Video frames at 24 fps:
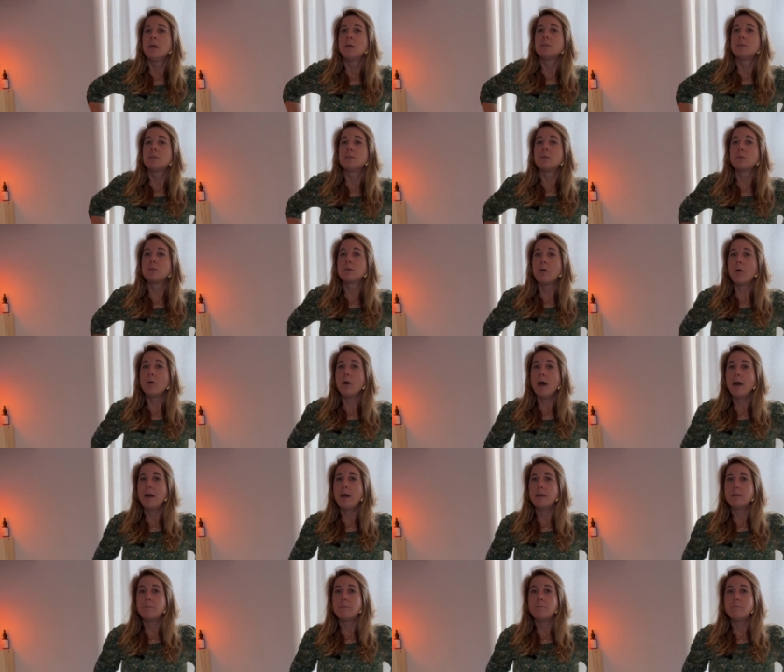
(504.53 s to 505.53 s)
So go
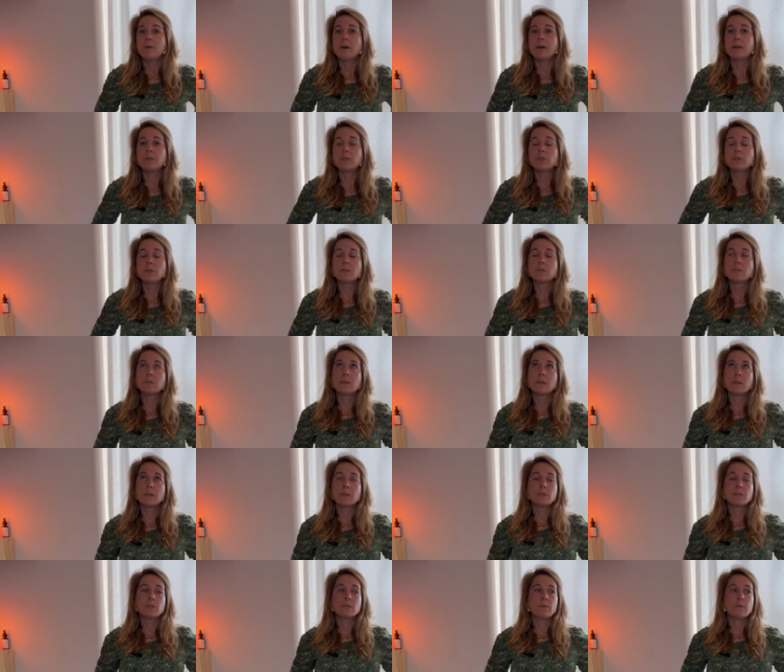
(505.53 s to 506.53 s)
ahead and find your
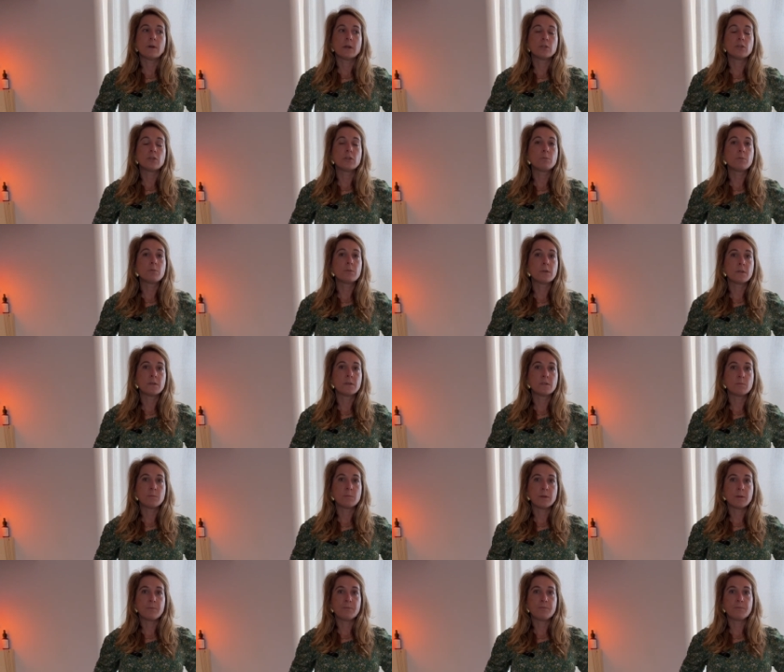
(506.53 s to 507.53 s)
stance, find your
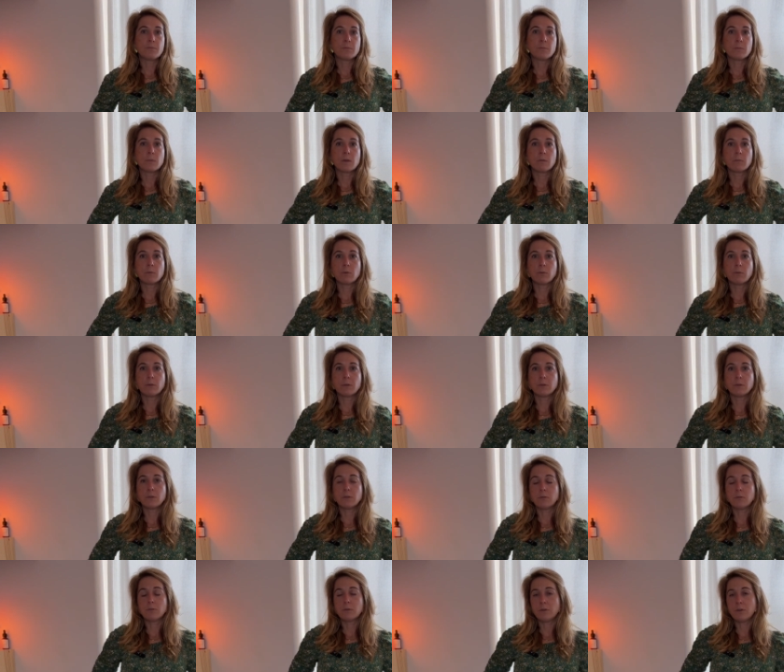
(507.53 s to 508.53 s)
placement. I'm going
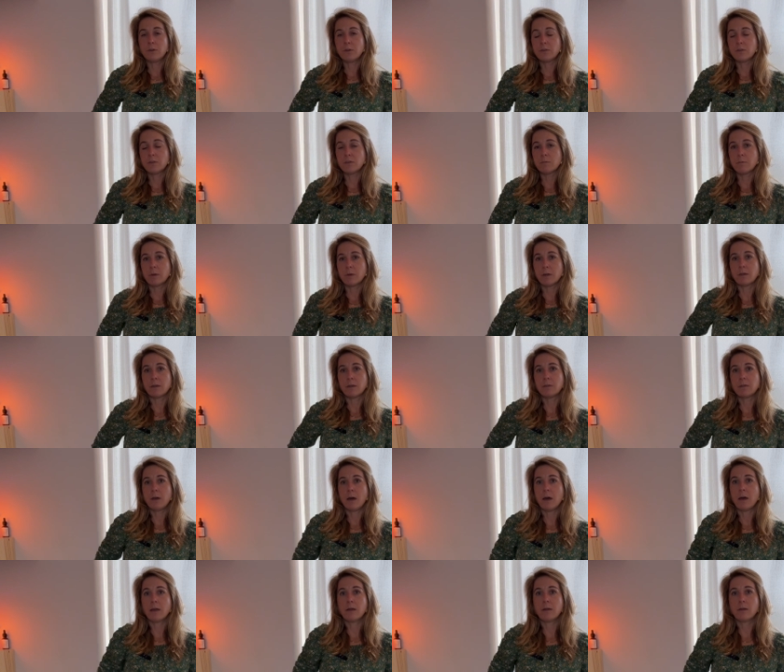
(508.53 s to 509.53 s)
to adjust my
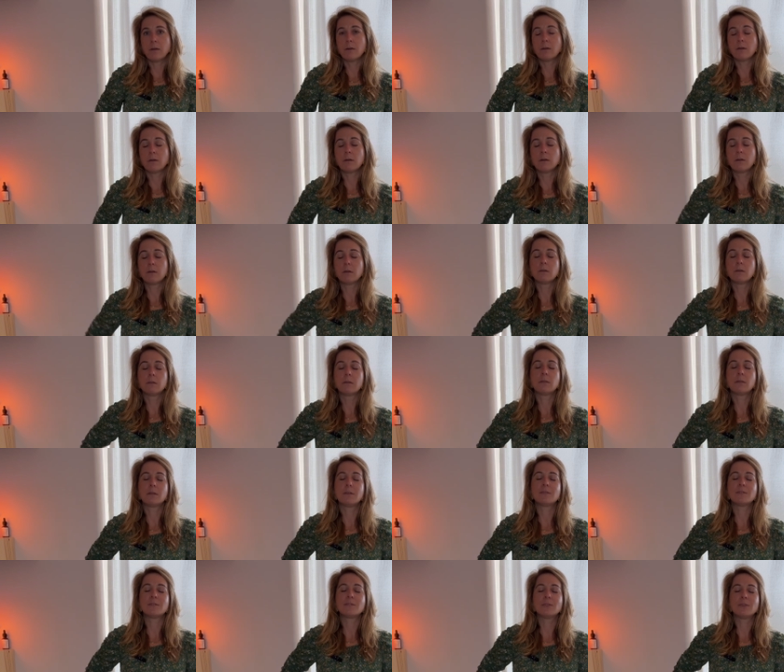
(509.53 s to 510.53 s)
attire
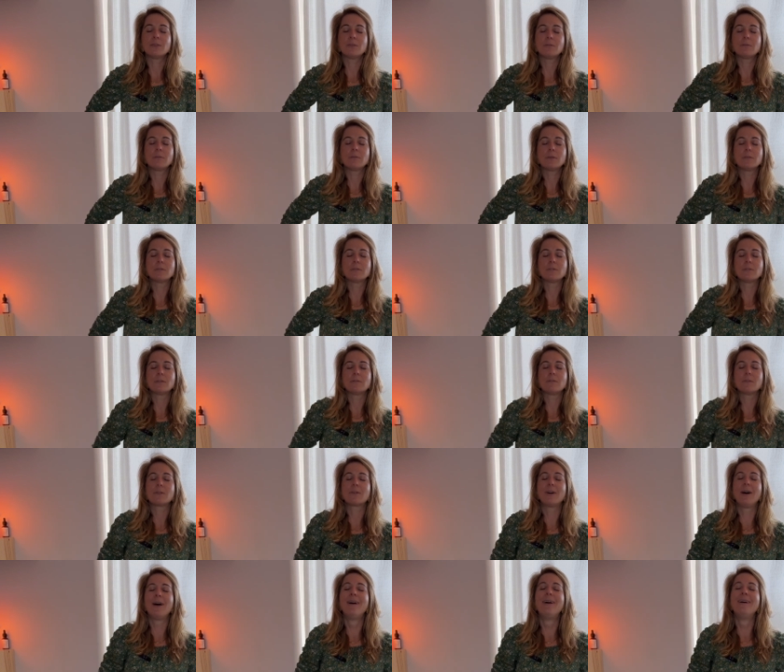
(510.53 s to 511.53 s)
that still feels
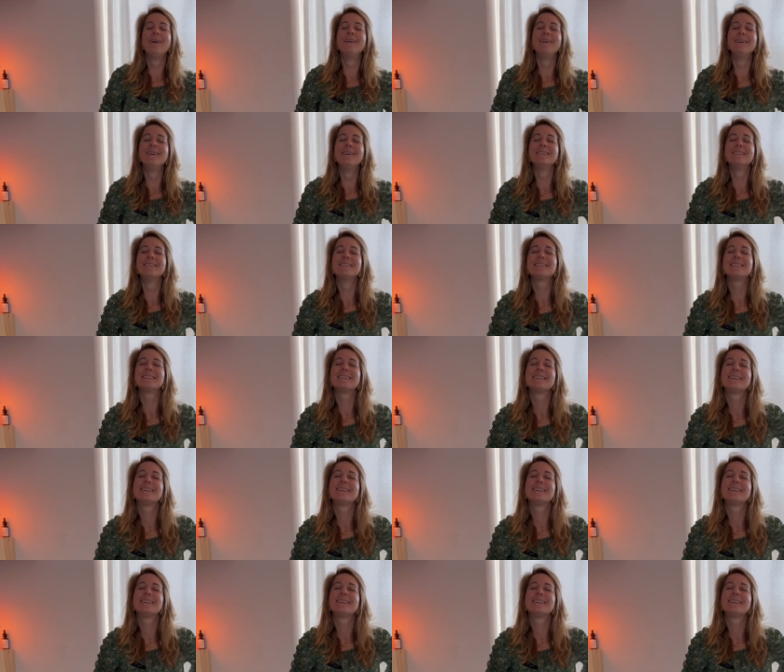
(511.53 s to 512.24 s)
difficult.